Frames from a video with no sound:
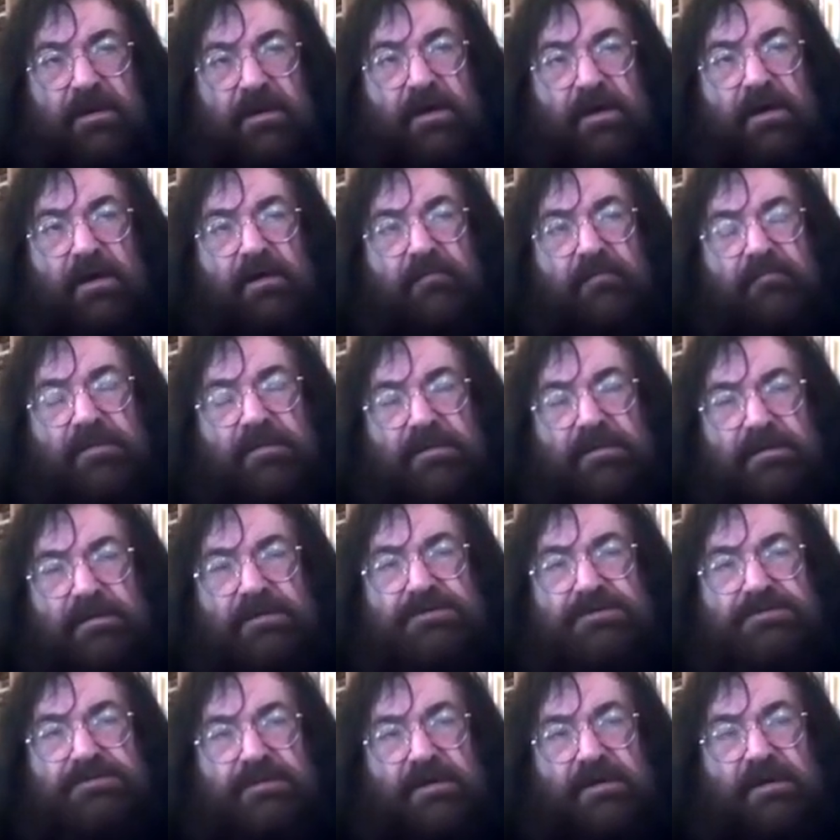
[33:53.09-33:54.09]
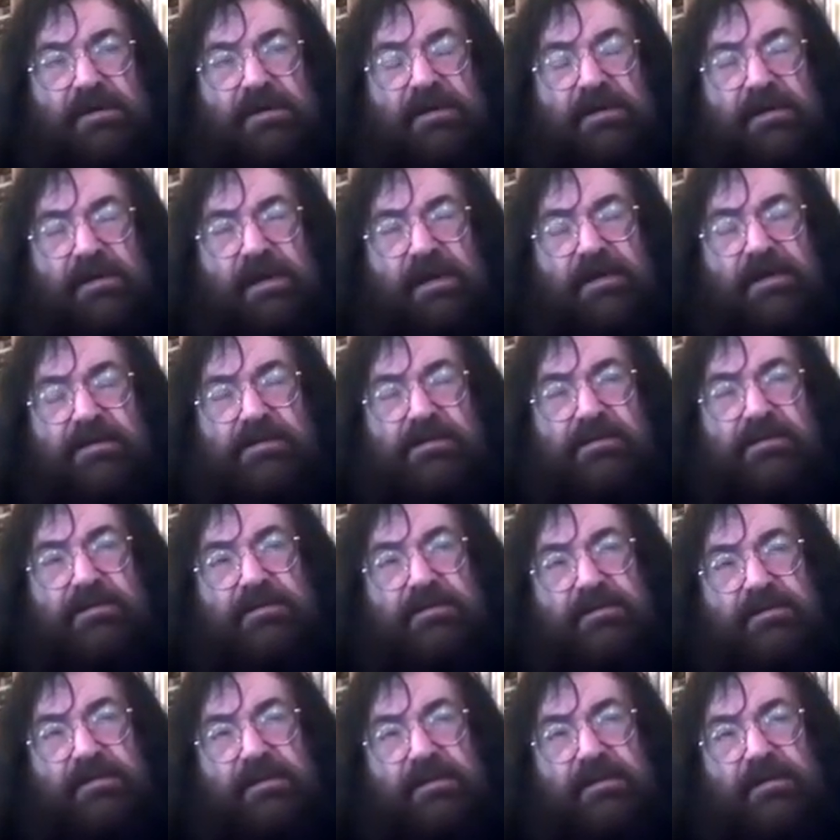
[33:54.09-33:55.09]
militia against
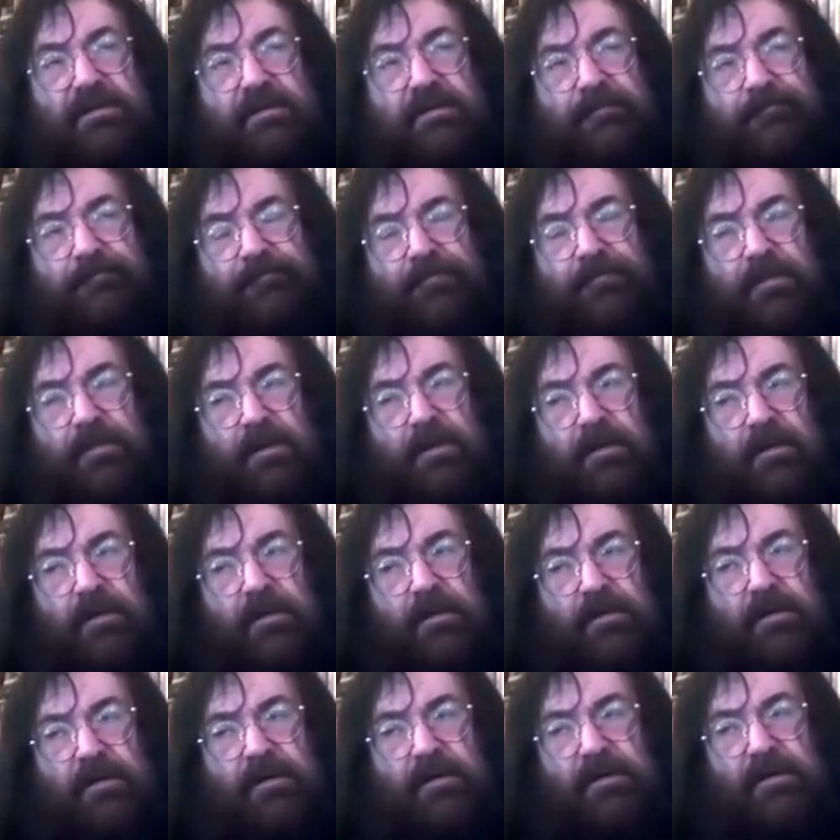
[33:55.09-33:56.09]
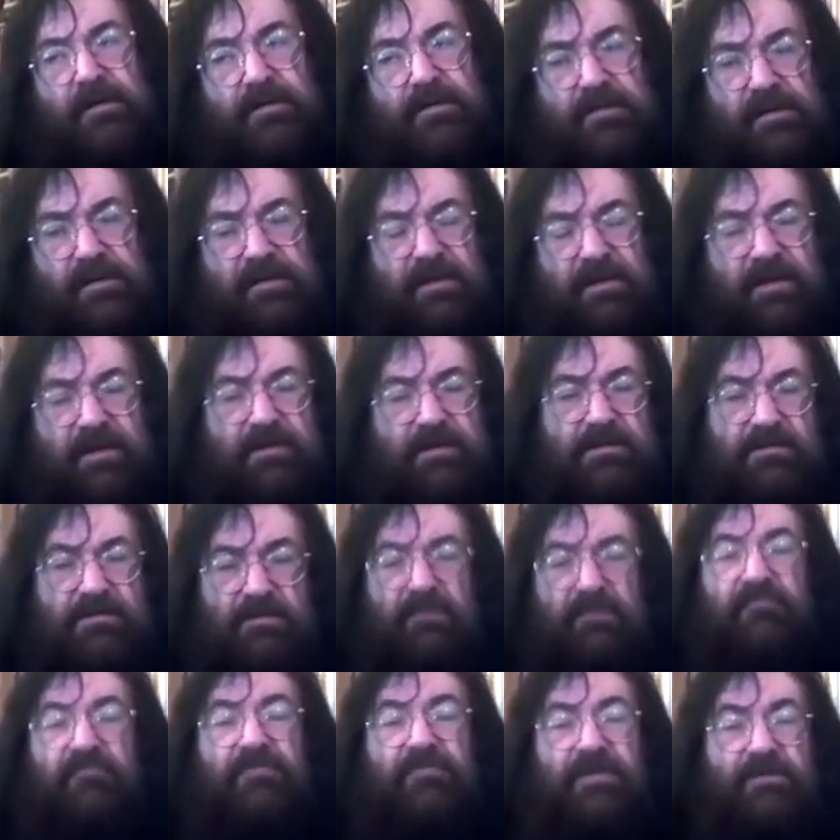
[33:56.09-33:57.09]
the against
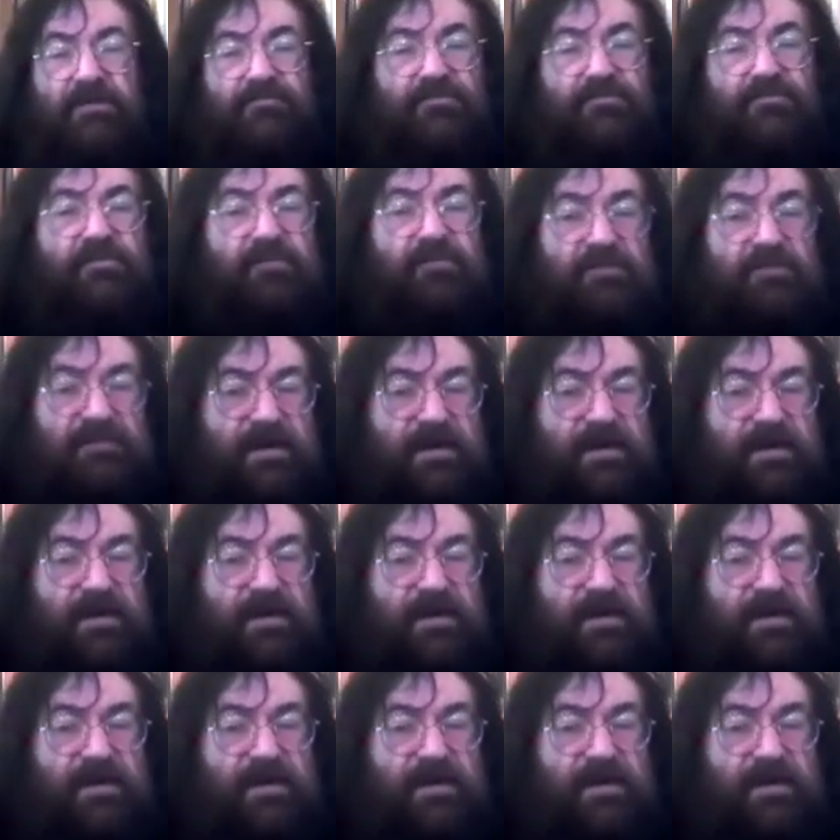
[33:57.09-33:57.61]
Soviet rule.